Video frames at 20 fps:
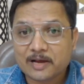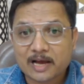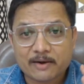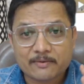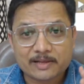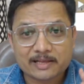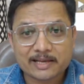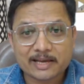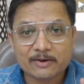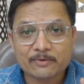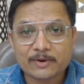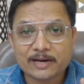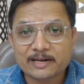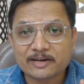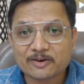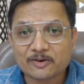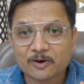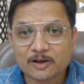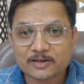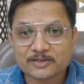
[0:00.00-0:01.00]
I will give
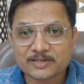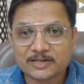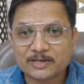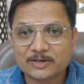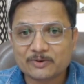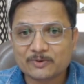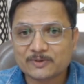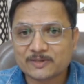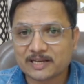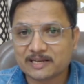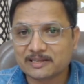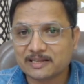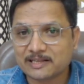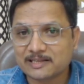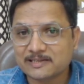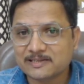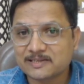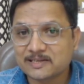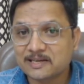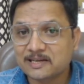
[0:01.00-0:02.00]
introduction to
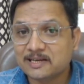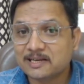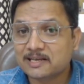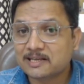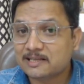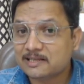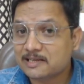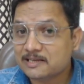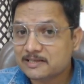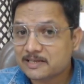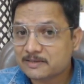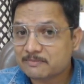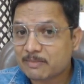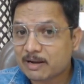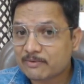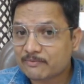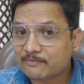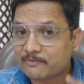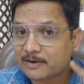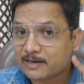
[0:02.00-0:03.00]
signals. This is
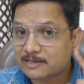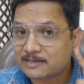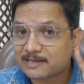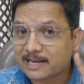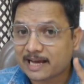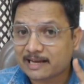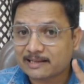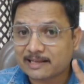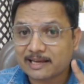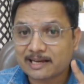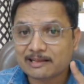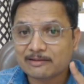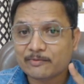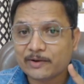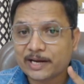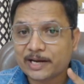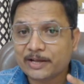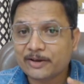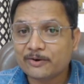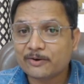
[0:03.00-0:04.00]
my first technical
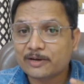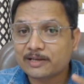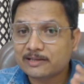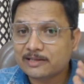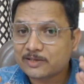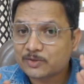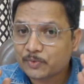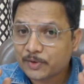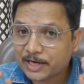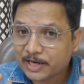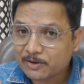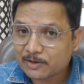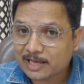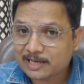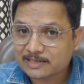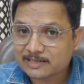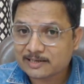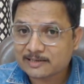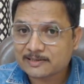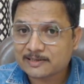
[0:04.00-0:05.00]
video in this video
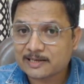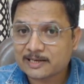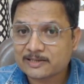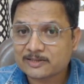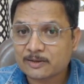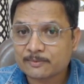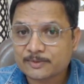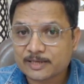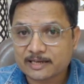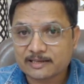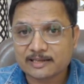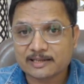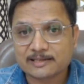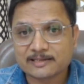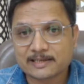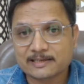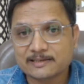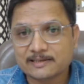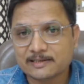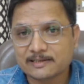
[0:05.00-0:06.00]
lecture series of signals
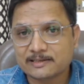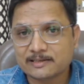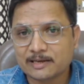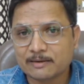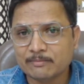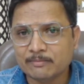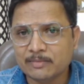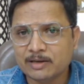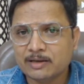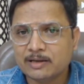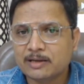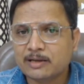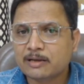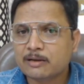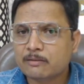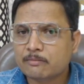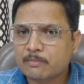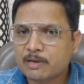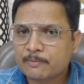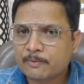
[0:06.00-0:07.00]
and system.
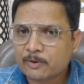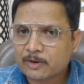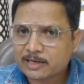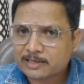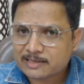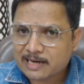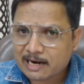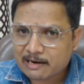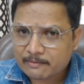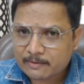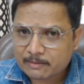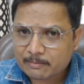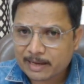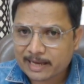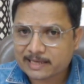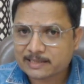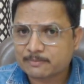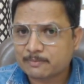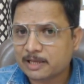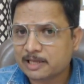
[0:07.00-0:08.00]
Before I start with my
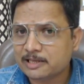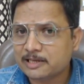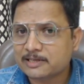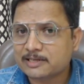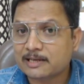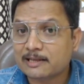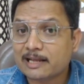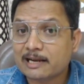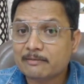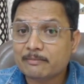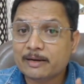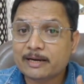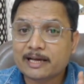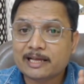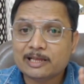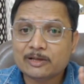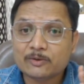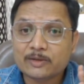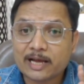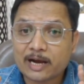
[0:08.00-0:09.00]
explanation, let me tell
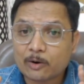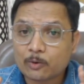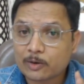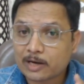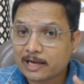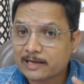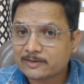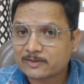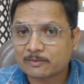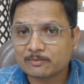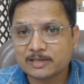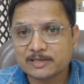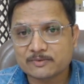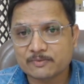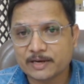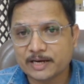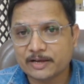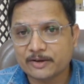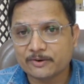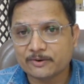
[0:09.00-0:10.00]
you the outlines of this
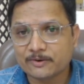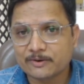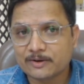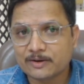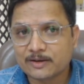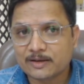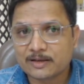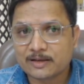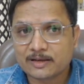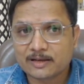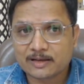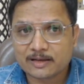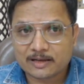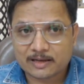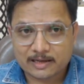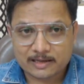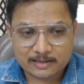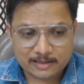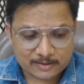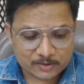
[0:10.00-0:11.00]
video.
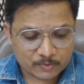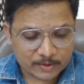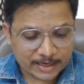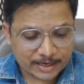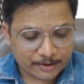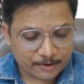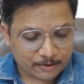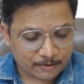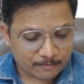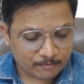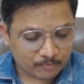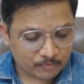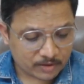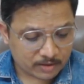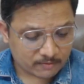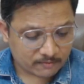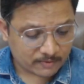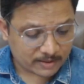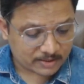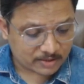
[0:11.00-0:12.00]
In this video,
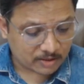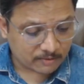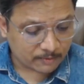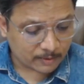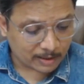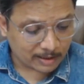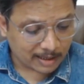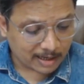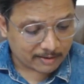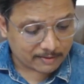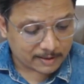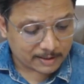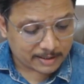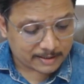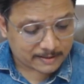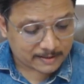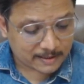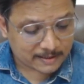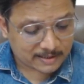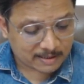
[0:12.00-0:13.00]
first of all, I will
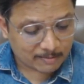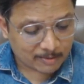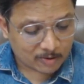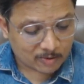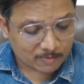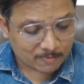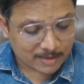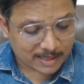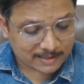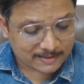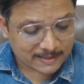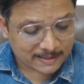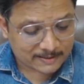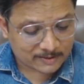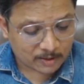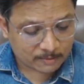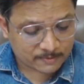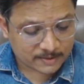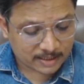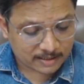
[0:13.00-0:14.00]
discuss about basics
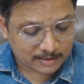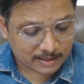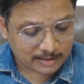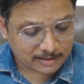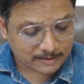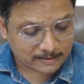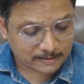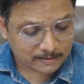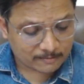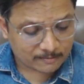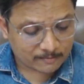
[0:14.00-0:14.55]
of signals.